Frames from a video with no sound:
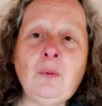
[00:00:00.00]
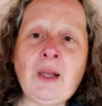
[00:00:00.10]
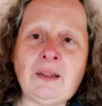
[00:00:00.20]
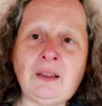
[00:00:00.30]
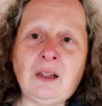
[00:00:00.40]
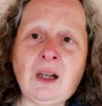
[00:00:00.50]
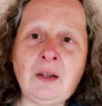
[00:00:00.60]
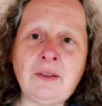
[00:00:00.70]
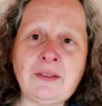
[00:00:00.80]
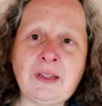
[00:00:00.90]
Well,
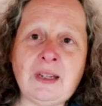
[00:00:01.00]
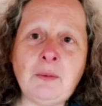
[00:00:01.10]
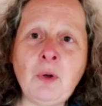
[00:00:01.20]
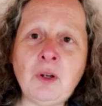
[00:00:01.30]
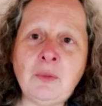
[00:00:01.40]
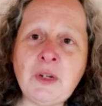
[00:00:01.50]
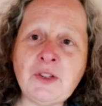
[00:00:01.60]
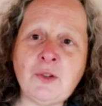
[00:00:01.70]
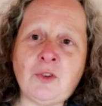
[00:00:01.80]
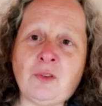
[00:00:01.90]
I was thinking, what can we
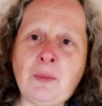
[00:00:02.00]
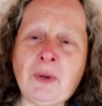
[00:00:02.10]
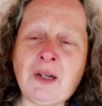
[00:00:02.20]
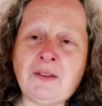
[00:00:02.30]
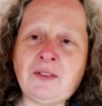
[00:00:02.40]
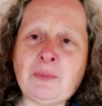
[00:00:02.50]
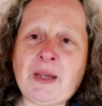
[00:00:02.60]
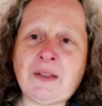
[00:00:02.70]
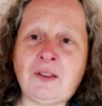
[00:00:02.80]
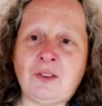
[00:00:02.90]
do to remind us
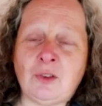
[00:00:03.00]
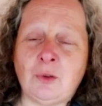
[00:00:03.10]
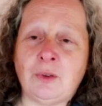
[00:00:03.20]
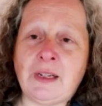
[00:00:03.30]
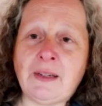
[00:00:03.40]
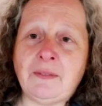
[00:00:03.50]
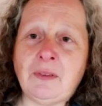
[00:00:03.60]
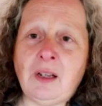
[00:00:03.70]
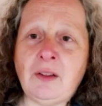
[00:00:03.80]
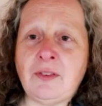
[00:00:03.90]
about the story?
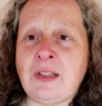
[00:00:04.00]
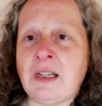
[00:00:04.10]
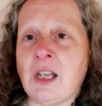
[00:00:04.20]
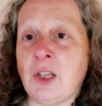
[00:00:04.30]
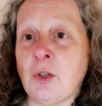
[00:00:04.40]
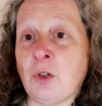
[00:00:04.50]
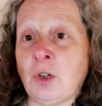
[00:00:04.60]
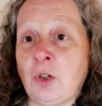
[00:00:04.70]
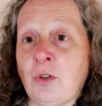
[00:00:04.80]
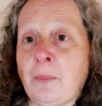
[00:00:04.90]
And I was thinking, you
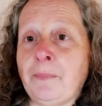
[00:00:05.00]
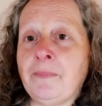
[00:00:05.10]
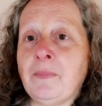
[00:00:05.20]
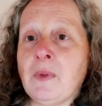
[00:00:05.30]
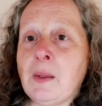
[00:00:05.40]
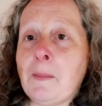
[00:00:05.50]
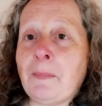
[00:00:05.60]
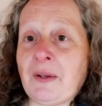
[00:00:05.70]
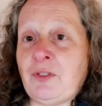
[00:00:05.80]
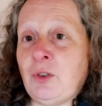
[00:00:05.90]
could.
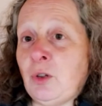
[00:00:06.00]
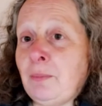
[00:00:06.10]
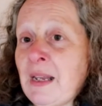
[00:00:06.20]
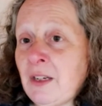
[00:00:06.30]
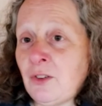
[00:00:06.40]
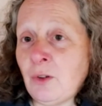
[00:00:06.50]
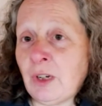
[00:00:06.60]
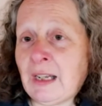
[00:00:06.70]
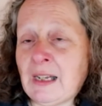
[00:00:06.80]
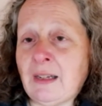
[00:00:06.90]
Perhaps you could make a
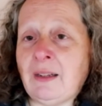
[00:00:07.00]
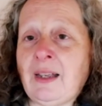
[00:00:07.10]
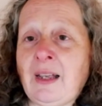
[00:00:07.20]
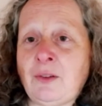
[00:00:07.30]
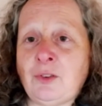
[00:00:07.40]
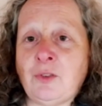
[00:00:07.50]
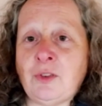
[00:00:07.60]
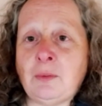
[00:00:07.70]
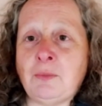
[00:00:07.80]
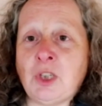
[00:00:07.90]
donkey out of
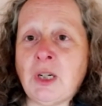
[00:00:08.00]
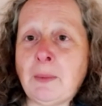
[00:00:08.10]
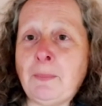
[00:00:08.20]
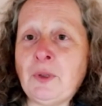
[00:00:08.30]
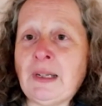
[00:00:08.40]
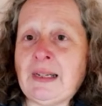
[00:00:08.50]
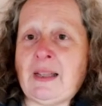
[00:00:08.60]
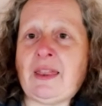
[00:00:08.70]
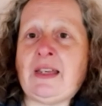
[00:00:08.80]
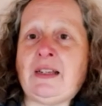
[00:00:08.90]
some junk
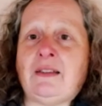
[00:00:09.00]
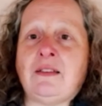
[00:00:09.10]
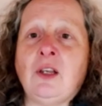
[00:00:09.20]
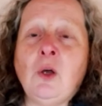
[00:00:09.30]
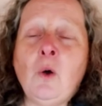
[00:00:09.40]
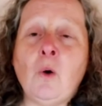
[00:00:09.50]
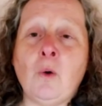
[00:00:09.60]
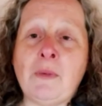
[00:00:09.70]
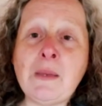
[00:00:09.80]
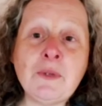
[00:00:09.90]
modelling things.
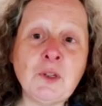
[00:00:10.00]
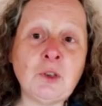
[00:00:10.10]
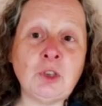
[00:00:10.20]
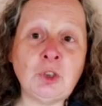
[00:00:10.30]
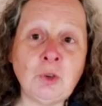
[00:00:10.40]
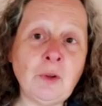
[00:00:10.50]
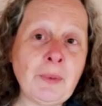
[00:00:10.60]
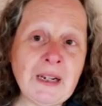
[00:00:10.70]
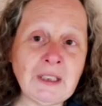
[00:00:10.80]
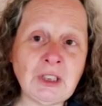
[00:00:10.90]
Or maybe you could draw a
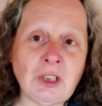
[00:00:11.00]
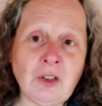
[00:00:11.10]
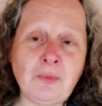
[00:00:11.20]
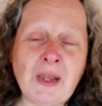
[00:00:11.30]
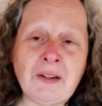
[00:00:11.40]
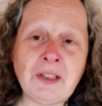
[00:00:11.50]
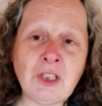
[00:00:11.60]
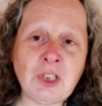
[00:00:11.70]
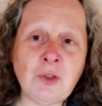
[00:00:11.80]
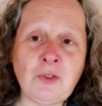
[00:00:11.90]
picture of Mary
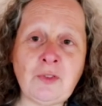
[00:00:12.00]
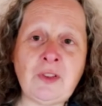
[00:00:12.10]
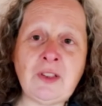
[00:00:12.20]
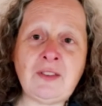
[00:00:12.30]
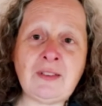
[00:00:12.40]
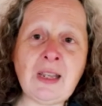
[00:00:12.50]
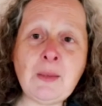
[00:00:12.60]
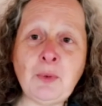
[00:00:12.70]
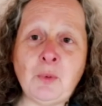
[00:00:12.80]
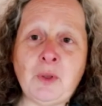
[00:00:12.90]
and Joseph in the
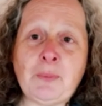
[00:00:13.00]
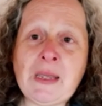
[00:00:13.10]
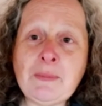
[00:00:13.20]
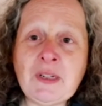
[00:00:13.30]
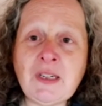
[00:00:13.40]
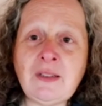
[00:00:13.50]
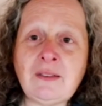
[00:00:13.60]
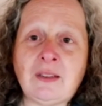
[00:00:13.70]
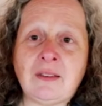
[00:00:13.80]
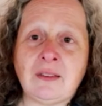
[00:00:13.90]
stable with baby
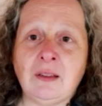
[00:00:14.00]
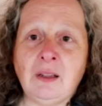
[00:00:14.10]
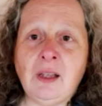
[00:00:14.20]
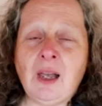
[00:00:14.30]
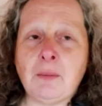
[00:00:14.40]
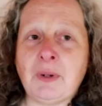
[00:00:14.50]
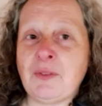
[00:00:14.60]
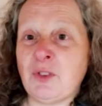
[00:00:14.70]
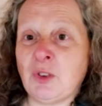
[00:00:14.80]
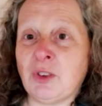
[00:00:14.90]
Jesus. And
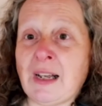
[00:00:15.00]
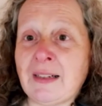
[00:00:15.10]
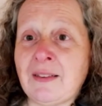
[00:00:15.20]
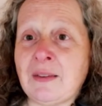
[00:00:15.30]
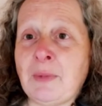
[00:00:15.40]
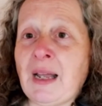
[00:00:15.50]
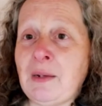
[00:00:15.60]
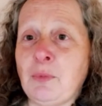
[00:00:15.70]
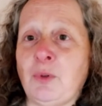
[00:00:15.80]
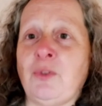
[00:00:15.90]
perhaps you could add some
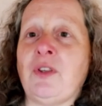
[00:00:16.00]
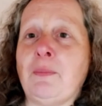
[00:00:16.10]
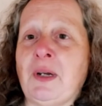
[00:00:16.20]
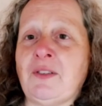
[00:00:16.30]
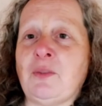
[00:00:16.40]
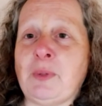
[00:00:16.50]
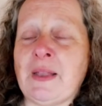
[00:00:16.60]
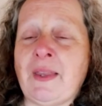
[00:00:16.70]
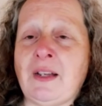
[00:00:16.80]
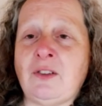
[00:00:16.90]
animals that might have
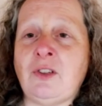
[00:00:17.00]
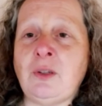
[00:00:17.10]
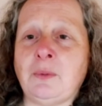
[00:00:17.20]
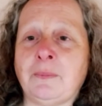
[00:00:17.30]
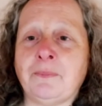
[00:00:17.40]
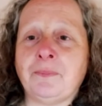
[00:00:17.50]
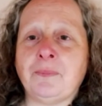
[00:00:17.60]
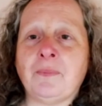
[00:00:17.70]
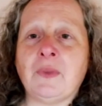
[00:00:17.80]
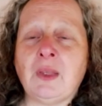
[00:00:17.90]
been there too.
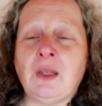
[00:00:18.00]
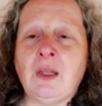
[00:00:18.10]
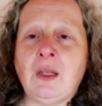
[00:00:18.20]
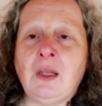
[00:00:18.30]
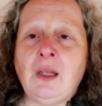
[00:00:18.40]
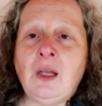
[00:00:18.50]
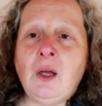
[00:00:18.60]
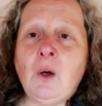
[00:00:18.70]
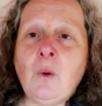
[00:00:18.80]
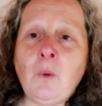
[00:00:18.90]

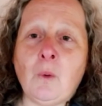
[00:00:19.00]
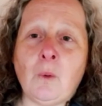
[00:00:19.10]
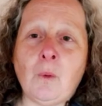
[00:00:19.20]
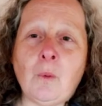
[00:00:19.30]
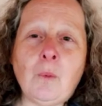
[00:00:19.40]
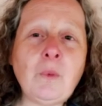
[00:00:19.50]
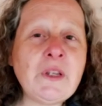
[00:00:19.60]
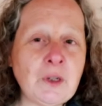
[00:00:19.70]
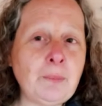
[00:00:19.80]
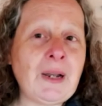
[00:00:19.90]
Or we
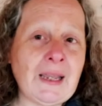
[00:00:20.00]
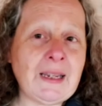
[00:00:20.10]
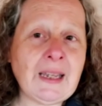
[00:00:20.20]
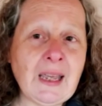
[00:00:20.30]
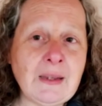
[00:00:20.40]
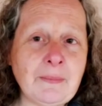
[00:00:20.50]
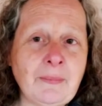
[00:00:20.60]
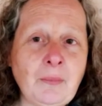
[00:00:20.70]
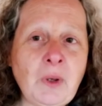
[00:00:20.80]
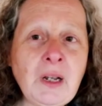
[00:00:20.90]
could play a game.
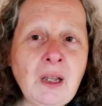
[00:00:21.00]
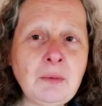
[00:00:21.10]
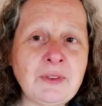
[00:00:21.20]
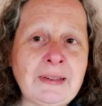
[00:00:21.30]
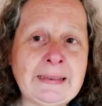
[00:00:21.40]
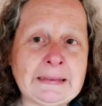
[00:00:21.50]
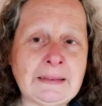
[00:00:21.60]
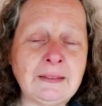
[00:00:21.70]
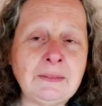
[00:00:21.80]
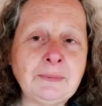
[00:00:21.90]
When I was
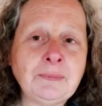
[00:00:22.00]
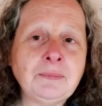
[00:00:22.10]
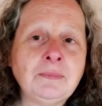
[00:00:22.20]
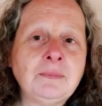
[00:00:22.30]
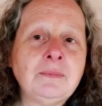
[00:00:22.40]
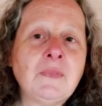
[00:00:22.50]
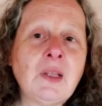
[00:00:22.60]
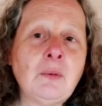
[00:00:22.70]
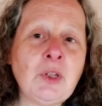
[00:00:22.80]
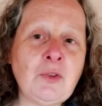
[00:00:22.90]
little,
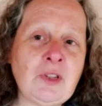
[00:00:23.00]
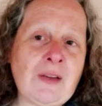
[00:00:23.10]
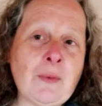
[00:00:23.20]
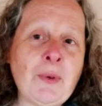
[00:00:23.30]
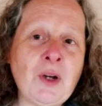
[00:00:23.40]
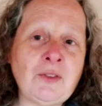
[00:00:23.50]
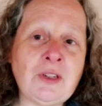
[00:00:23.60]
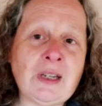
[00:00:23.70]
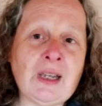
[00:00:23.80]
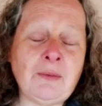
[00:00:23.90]
we used to have a
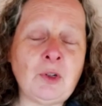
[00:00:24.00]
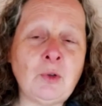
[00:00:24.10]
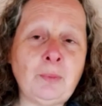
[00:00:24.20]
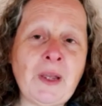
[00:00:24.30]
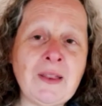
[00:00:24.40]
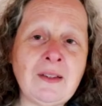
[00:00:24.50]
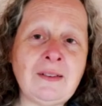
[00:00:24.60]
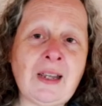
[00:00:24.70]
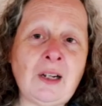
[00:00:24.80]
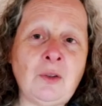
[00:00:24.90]
party game called Pin the
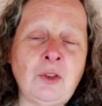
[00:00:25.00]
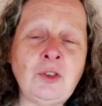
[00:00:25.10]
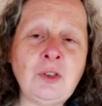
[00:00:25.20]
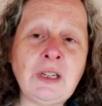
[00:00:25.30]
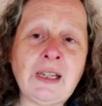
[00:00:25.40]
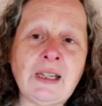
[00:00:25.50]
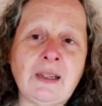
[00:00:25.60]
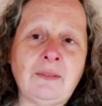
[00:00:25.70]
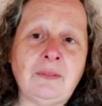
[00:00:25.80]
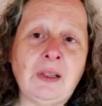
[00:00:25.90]
Tail on the Donkey.